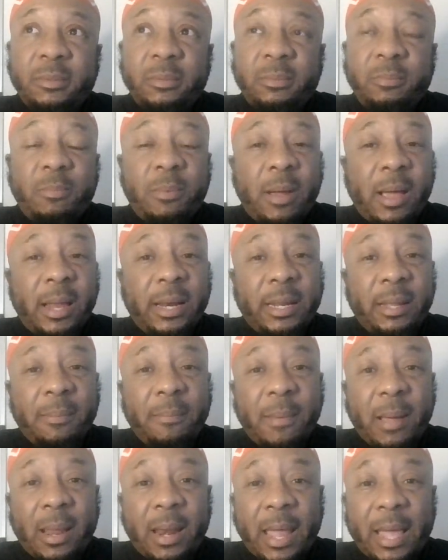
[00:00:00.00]
probably in
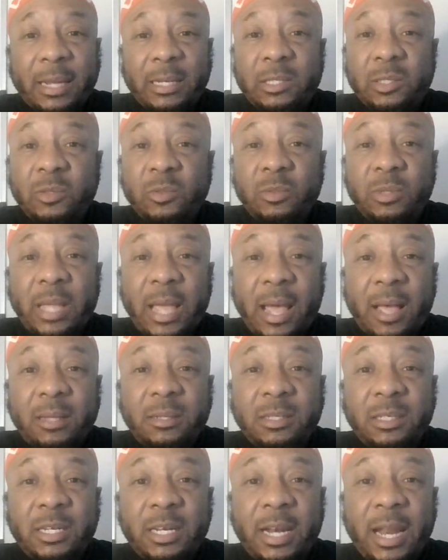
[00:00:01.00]
about like
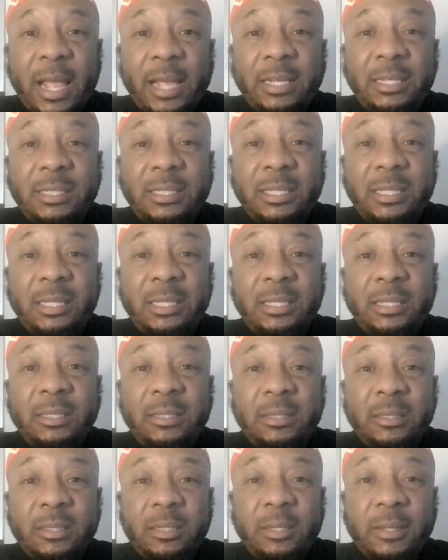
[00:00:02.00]
2018,
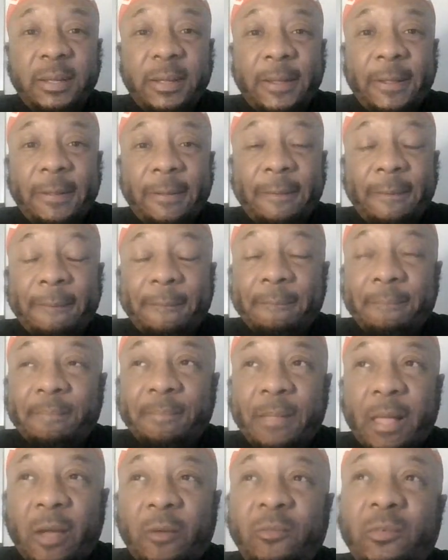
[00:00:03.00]

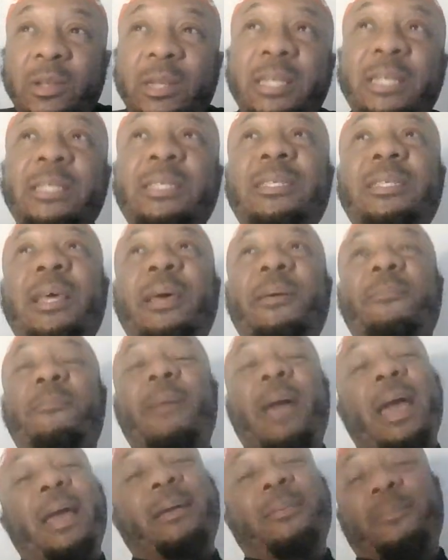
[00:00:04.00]
I really sat
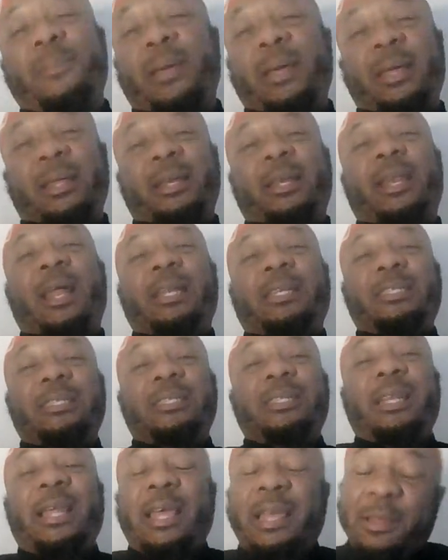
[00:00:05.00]
back, man, and I
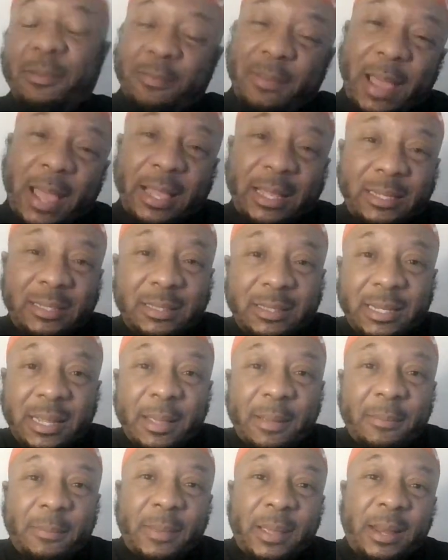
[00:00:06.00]
just laid back and
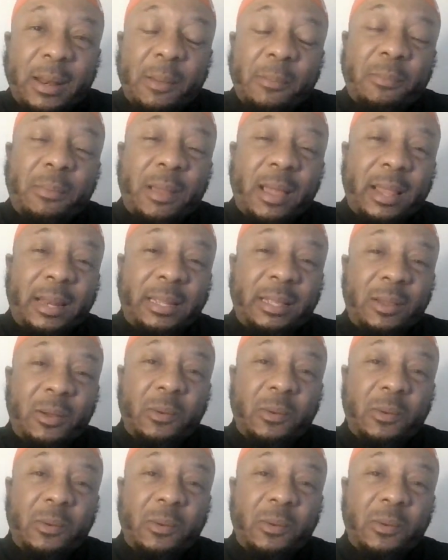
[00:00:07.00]
said, man, I'm probably